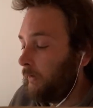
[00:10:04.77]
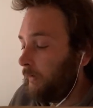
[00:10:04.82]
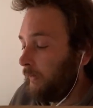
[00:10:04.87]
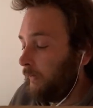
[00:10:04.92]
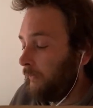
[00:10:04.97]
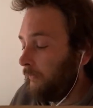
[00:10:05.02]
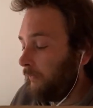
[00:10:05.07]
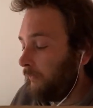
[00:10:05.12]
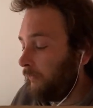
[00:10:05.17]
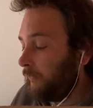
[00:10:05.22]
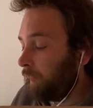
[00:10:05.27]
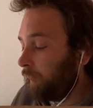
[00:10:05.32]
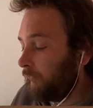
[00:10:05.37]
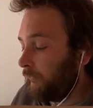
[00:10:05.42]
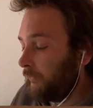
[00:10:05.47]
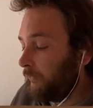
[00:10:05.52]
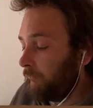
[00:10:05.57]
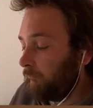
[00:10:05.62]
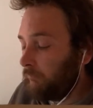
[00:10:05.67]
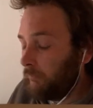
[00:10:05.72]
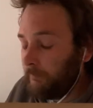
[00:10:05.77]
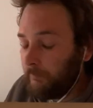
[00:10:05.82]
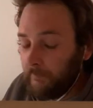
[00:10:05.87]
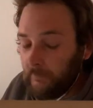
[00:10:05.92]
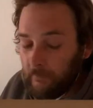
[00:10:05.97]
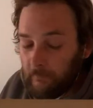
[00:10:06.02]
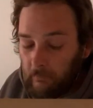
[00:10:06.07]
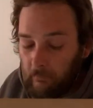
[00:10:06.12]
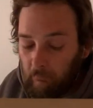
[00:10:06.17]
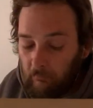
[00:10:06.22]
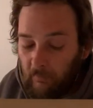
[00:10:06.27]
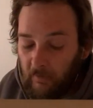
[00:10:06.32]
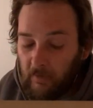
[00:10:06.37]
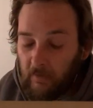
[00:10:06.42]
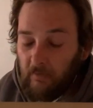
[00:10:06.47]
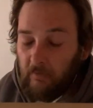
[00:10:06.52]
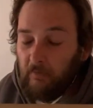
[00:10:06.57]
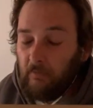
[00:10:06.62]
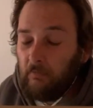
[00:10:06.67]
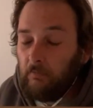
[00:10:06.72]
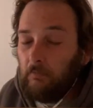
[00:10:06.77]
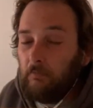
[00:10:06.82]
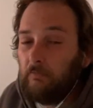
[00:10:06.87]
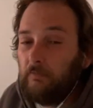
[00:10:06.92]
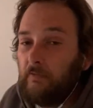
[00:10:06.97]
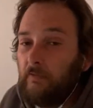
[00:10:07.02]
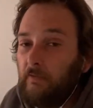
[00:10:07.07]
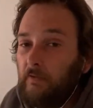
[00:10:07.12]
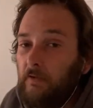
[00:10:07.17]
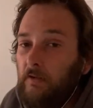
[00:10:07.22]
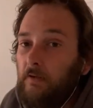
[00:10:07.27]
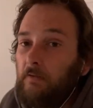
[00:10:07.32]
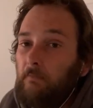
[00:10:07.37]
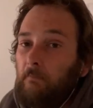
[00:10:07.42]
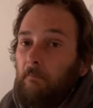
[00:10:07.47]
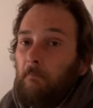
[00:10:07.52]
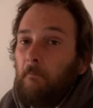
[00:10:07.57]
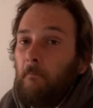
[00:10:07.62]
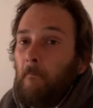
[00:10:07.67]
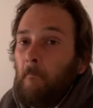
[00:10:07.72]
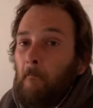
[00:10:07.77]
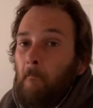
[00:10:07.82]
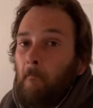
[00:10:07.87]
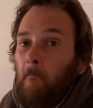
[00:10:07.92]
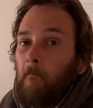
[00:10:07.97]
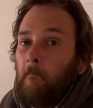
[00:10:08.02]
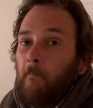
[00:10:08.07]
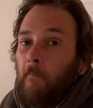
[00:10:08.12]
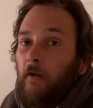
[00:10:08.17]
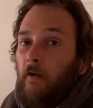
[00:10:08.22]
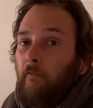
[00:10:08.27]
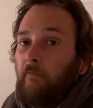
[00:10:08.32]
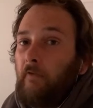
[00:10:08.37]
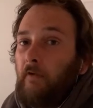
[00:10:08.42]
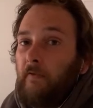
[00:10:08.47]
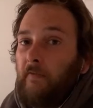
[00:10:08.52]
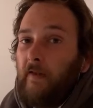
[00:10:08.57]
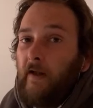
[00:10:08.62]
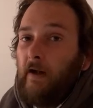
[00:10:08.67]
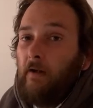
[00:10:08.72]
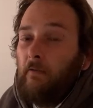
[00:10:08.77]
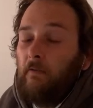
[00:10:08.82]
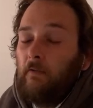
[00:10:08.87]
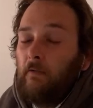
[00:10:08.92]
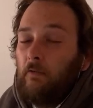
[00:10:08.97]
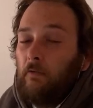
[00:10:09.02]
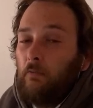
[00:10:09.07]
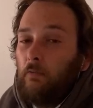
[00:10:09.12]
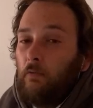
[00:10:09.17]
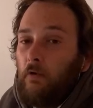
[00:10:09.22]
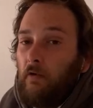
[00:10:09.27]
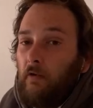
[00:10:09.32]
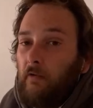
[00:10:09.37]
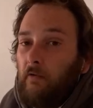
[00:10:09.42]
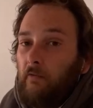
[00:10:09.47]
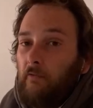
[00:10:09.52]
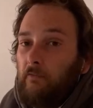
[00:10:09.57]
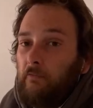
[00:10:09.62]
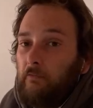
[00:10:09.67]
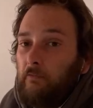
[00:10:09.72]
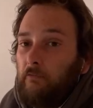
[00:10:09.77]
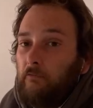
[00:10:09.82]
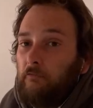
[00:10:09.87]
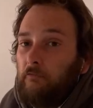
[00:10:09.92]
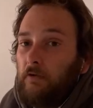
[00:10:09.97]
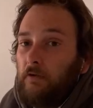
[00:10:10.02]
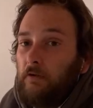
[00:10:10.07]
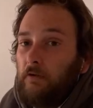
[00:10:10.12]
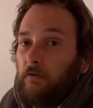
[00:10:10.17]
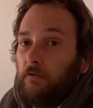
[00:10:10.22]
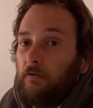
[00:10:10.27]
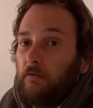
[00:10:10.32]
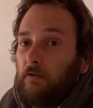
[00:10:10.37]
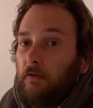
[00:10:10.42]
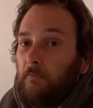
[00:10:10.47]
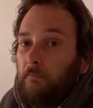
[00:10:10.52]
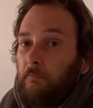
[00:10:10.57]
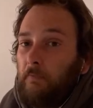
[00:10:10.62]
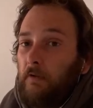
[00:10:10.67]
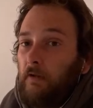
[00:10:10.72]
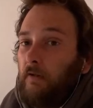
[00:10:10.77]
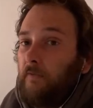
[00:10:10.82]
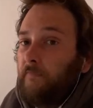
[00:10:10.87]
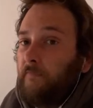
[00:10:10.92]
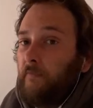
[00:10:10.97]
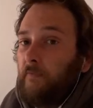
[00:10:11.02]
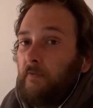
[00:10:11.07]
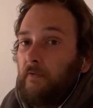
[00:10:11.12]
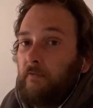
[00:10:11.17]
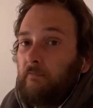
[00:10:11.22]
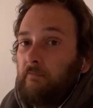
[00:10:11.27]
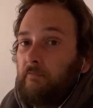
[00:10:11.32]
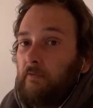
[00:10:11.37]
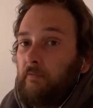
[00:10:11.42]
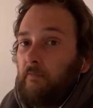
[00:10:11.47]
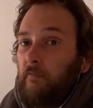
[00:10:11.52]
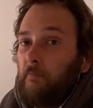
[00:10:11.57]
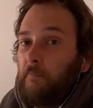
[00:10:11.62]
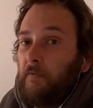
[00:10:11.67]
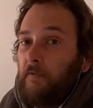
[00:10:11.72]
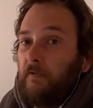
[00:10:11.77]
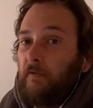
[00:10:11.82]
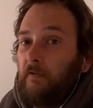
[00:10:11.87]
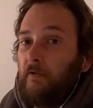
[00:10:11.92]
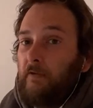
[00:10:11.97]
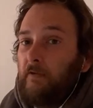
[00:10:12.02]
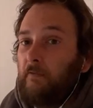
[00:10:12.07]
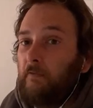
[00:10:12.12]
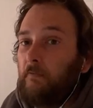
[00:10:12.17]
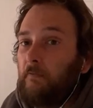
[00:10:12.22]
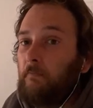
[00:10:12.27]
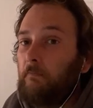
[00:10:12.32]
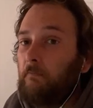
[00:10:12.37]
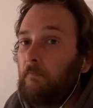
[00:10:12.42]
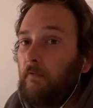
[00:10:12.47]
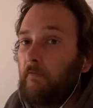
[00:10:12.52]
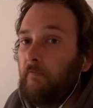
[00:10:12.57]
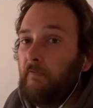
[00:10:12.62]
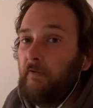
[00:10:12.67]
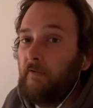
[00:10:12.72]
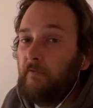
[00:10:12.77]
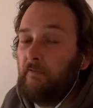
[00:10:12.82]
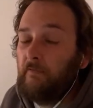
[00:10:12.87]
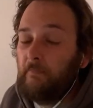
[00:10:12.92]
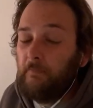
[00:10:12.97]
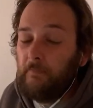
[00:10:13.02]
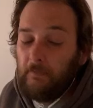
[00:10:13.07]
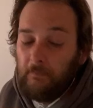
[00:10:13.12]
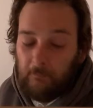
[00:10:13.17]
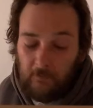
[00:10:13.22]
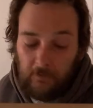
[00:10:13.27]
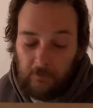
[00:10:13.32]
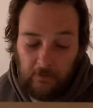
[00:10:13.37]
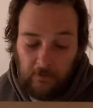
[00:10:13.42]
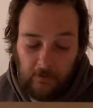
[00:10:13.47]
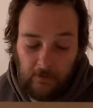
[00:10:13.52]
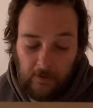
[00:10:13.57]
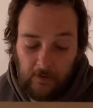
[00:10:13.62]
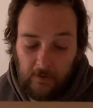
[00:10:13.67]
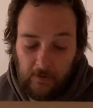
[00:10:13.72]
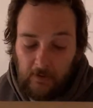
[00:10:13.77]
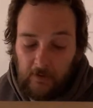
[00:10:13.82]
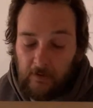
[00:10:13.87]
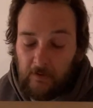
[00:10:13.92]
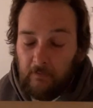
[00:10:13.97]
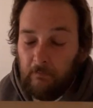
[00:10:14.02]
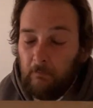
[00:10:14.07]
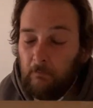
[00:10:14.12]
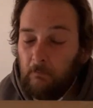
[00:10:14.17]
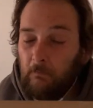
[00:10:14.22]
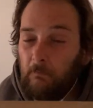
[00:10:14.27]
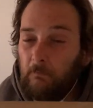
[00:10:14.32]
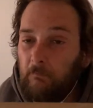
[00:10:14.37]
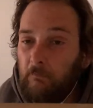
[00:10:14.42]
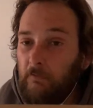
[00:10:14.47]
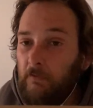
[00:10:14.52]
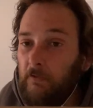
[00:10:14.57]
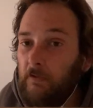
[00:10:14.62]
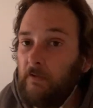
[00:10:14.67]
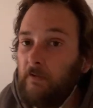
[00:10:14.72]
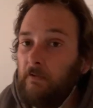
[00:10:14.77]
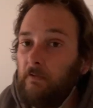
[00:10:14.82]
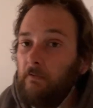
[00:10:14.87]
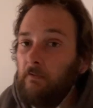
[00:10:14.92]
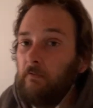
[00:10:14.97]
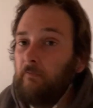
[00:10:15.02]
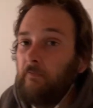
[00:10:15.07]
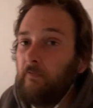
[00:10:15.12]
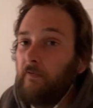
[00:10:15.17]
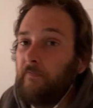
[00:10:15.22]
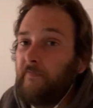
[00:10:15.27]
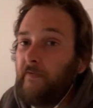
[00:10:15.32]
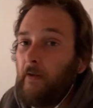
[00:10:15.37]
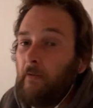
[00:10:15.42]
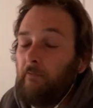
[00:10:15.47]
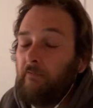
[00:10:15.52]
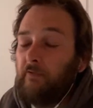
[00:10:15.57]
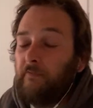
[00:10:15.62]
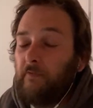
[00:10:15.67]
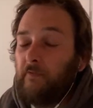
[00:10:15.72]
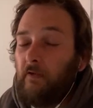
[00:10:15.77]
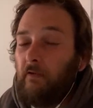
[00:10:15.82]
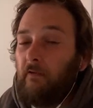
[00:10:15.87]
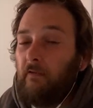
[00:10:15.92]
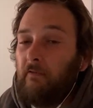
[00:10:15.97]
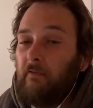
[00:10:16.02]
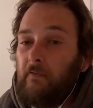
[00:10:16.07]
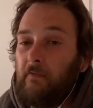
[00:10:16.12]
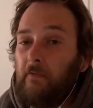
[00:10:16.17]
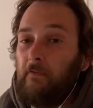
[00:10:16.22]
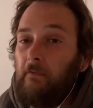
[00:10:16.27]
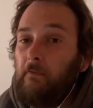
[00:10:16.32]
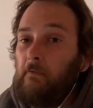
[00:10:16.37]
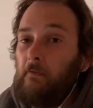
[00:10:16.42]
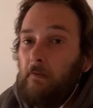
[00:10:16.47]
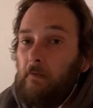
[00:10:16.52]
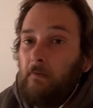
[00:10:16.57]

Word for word: And start drinking properly about six o'clock tonight. I find alcohol quite a social drug, but I don't agree with it being legal. I think it should be illegal, really, the damage it does to you.